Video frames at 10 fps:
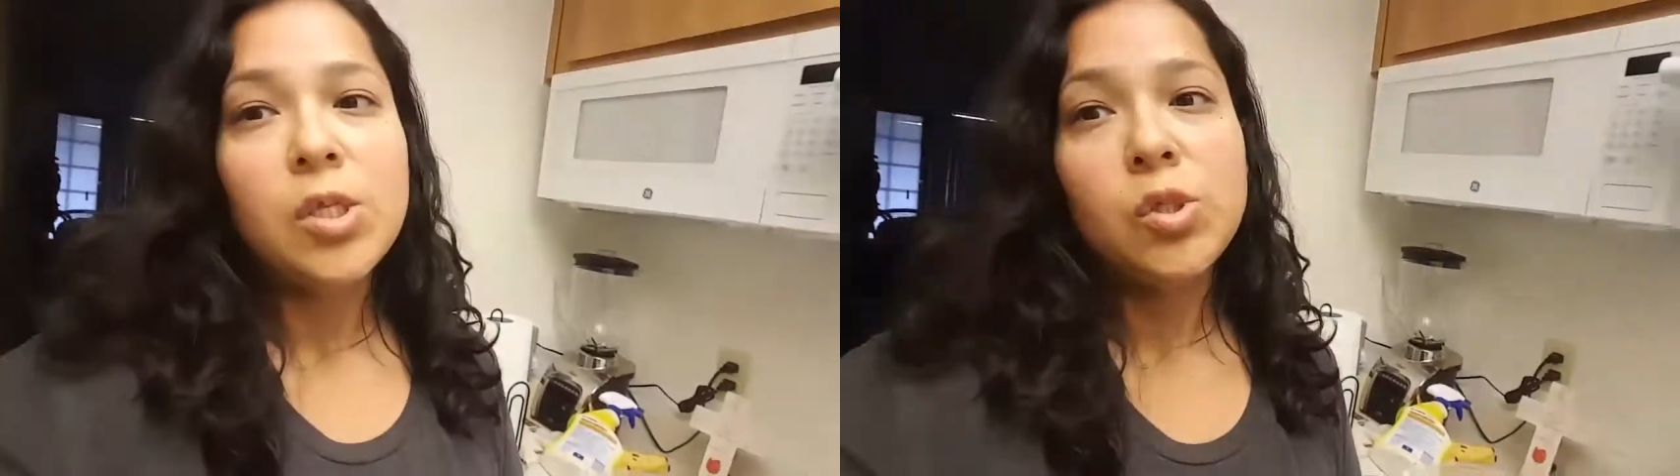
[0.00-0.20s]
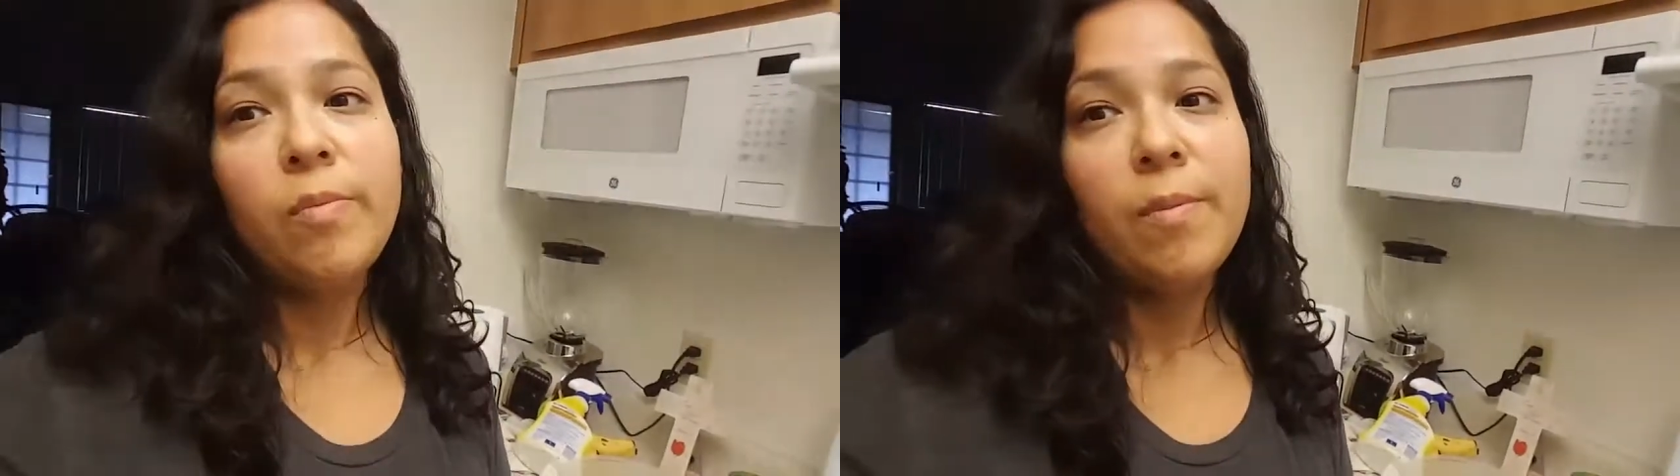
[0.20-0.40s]

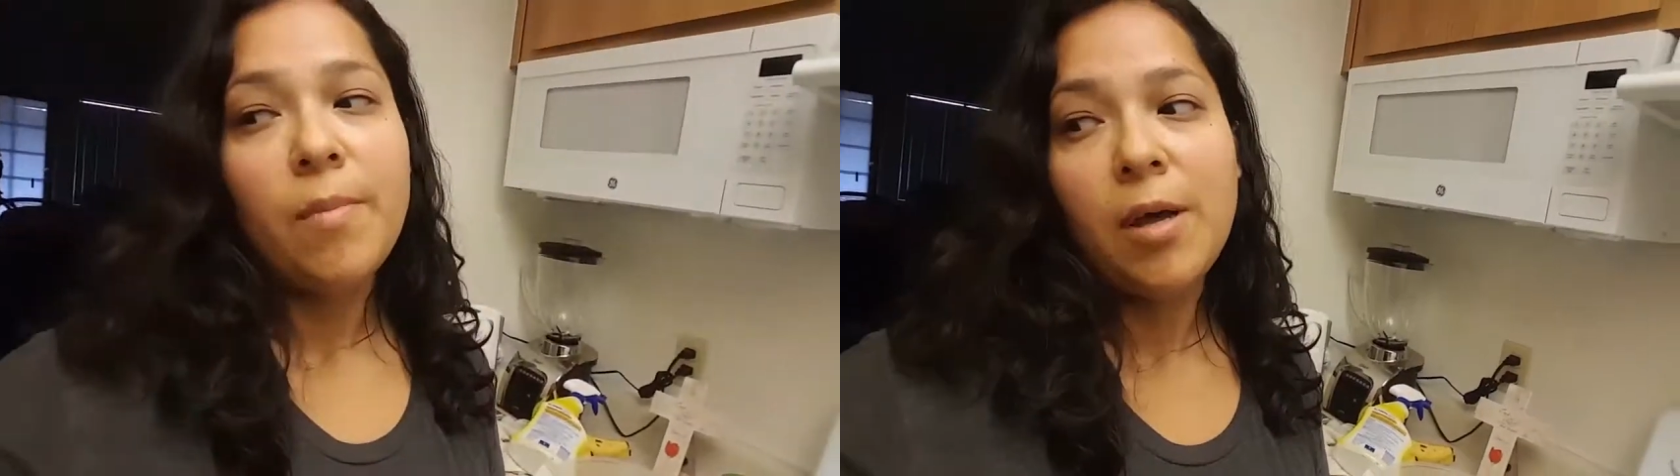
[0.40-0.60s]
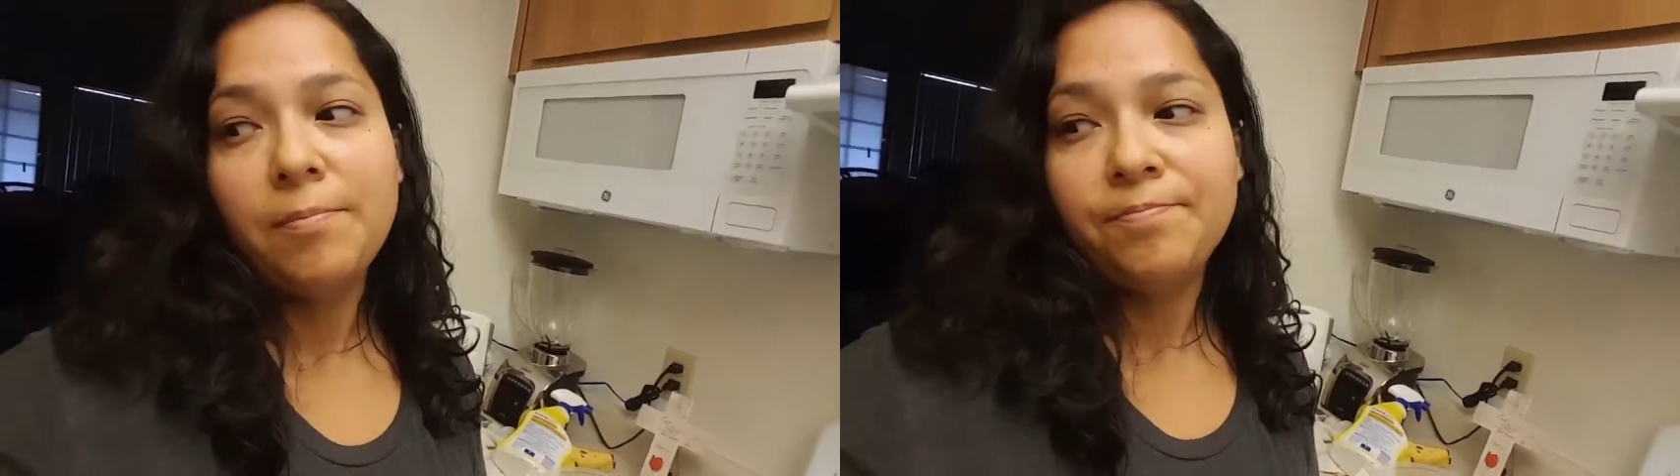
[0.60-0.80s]
sweep
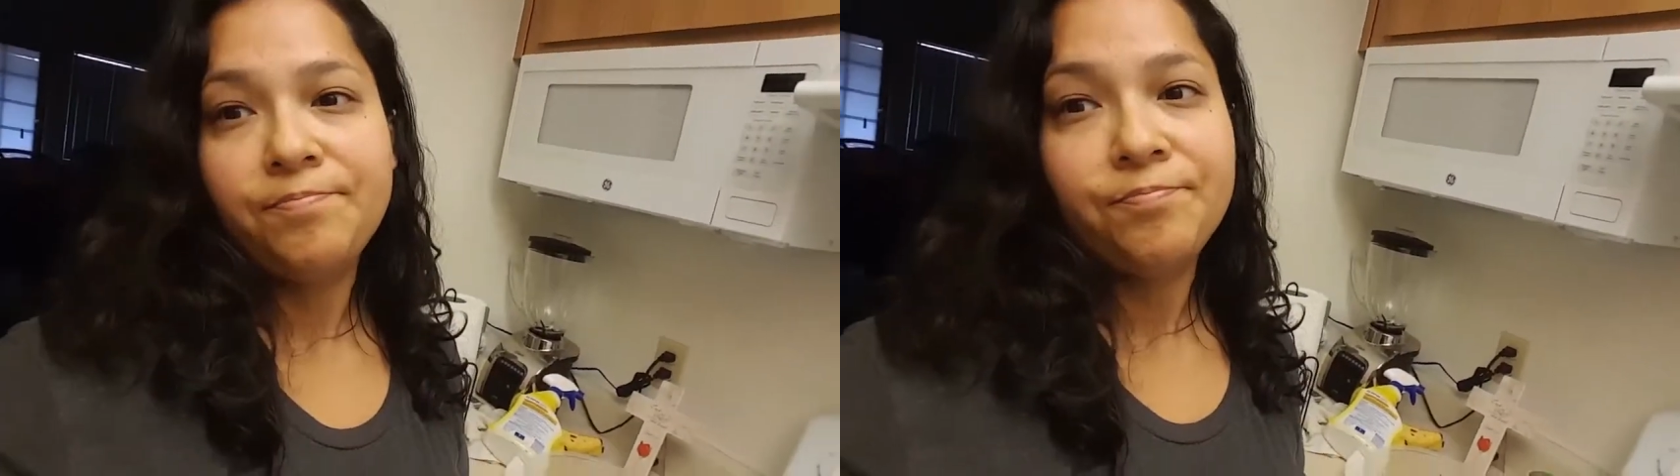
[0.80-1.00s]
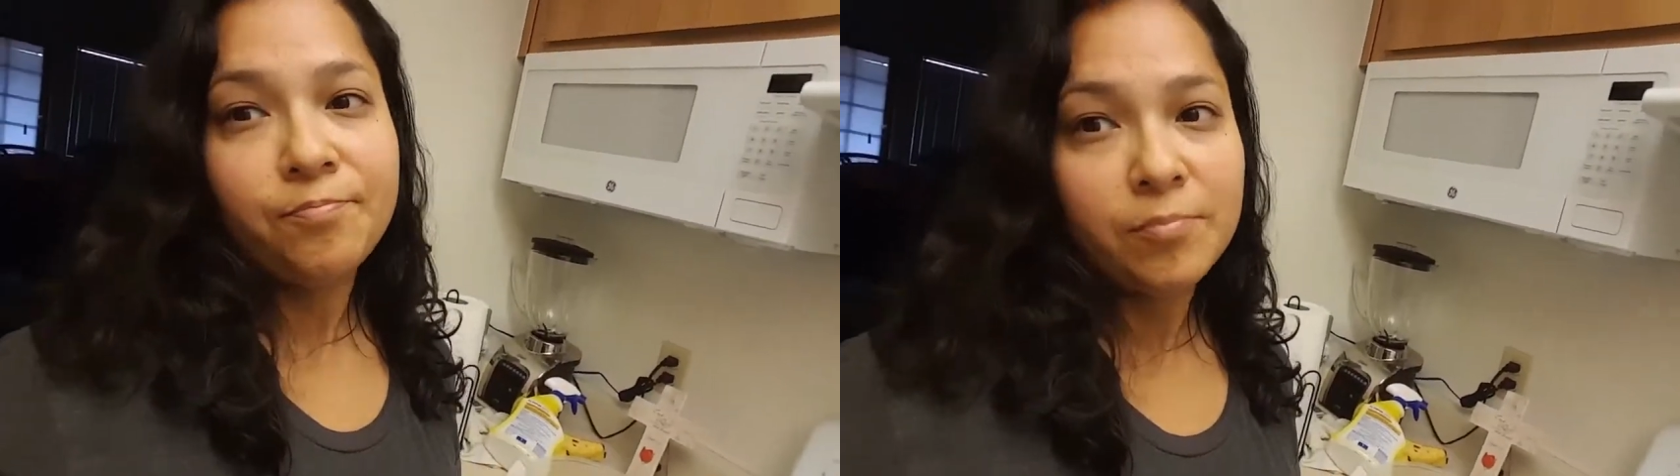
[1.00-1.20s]
them up.
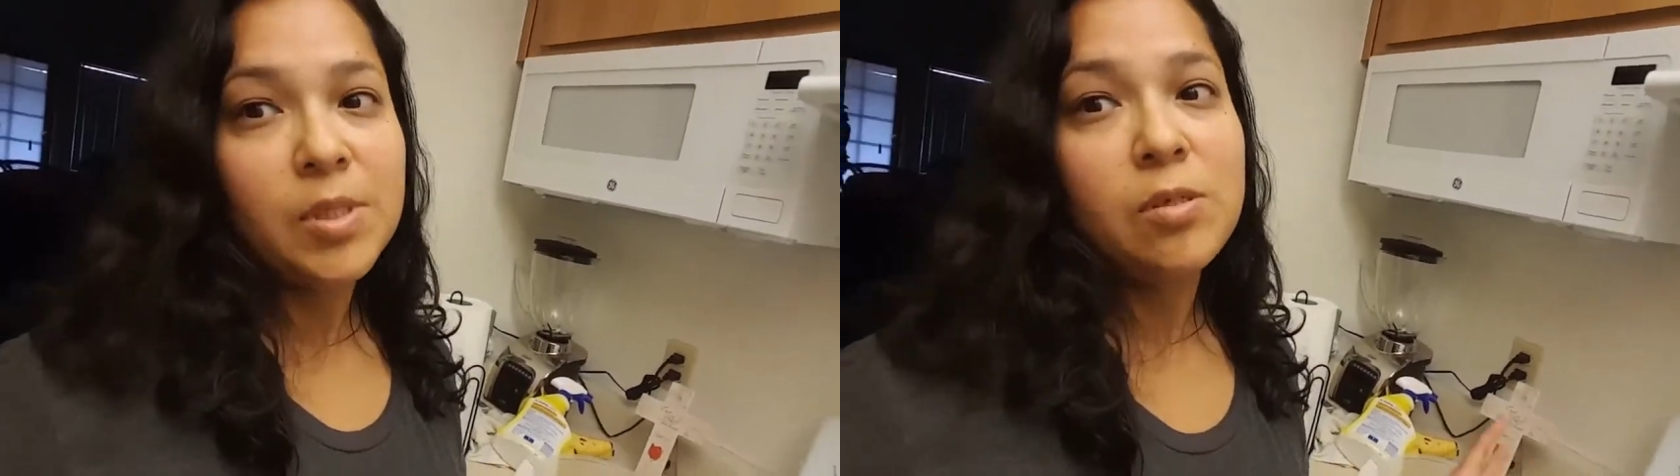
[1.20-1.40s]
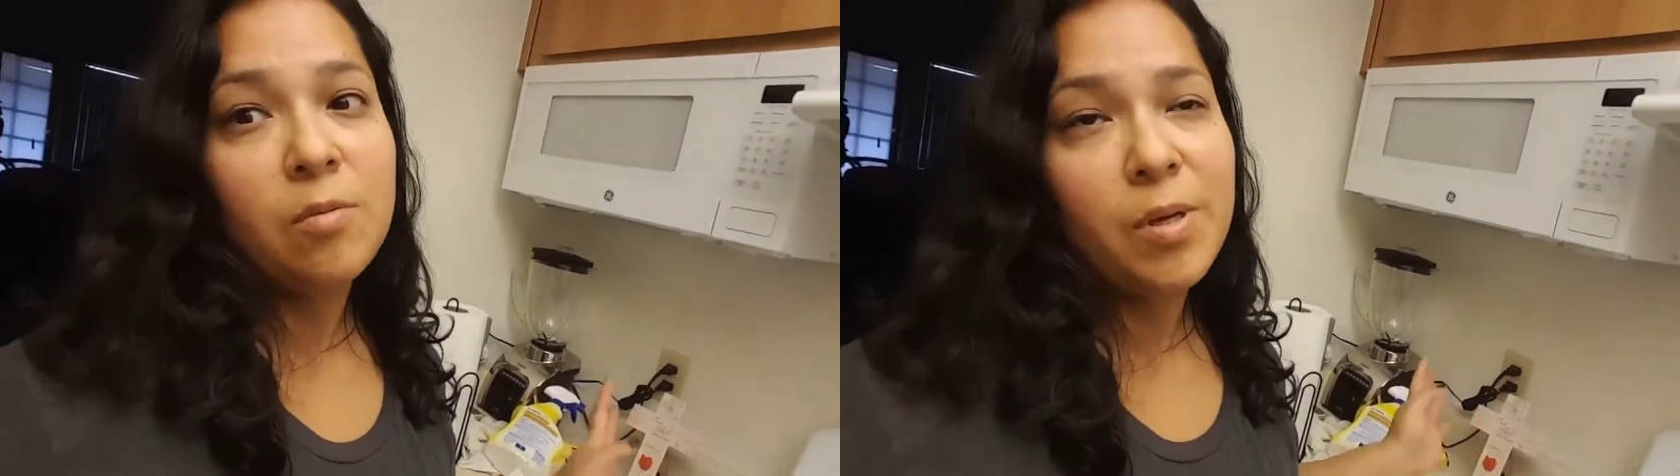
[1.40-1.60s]
So